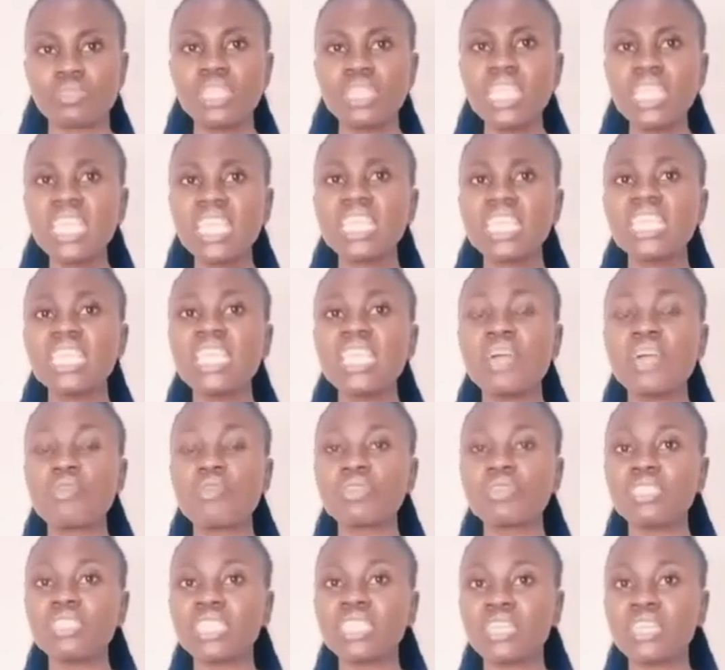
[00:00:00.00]
need a
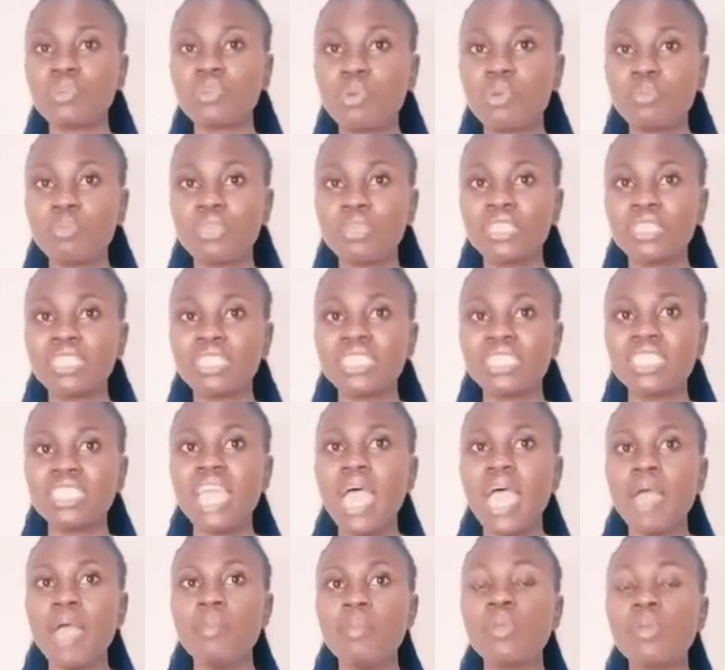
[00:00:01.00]
Christian community
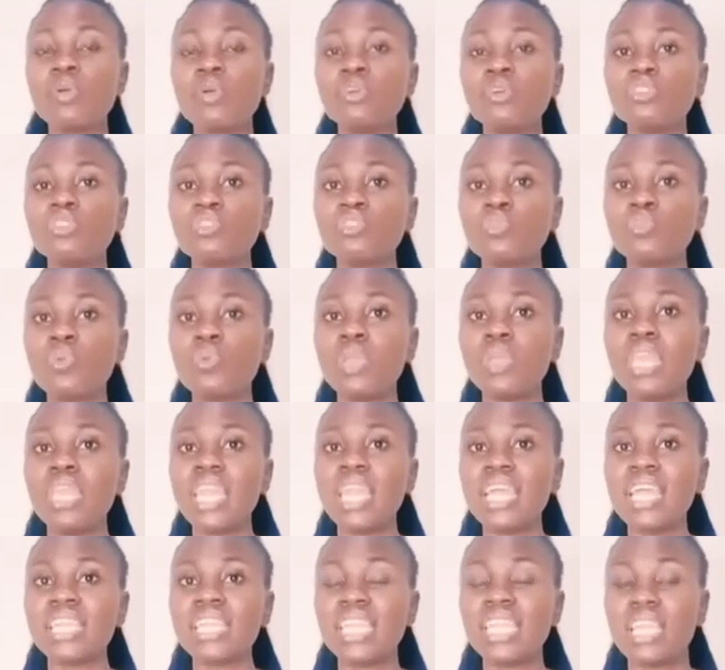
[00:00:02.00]
because you will
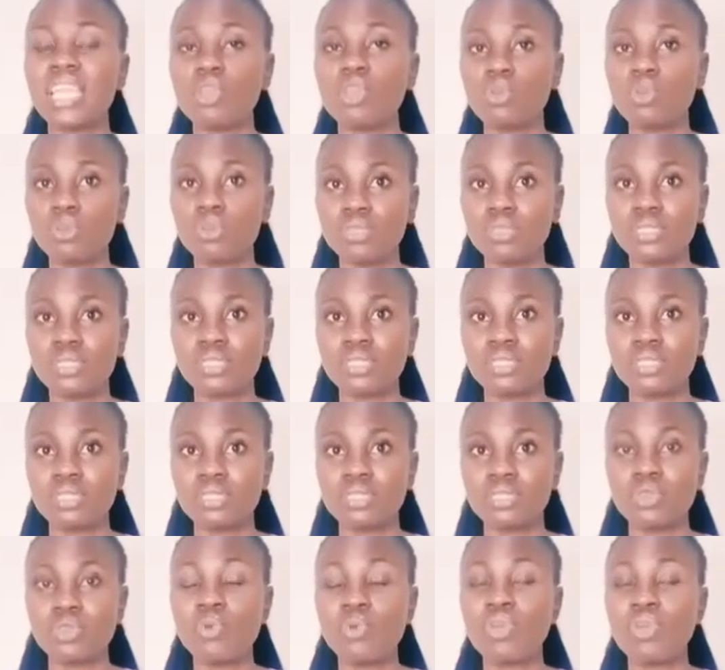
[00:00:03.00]
learn the laws.
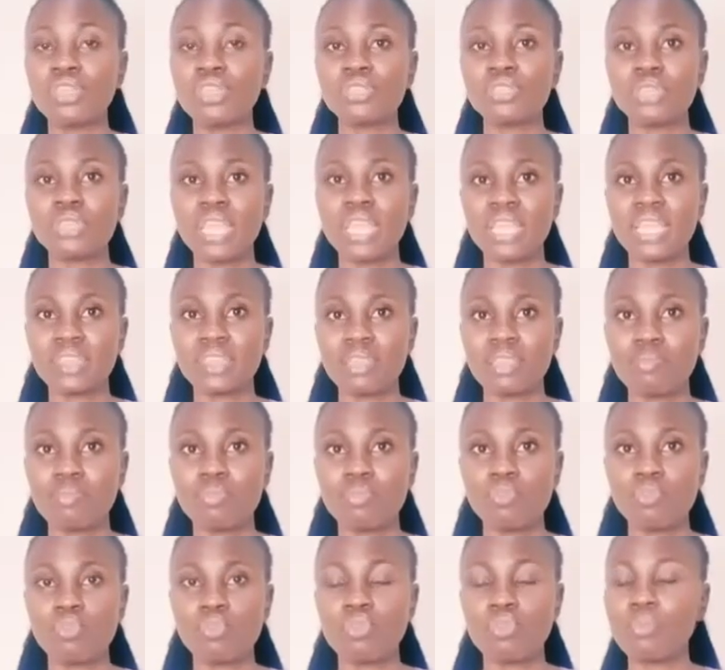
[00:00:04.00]
You're going to learn the
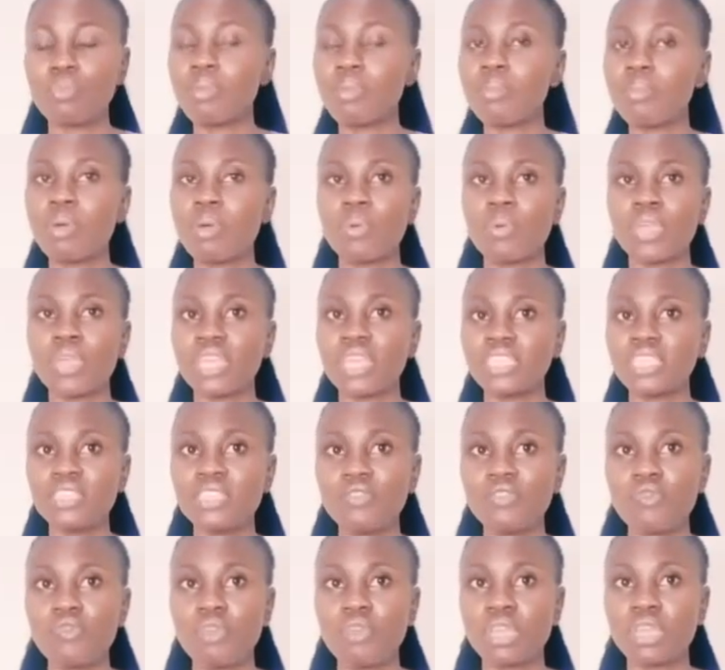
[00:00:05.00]
book. Remember, we are
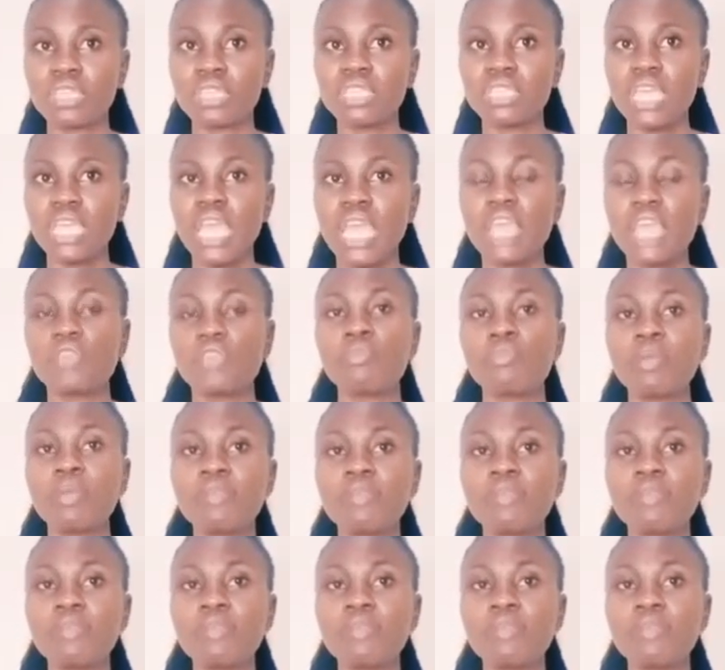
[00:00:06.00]
different. You might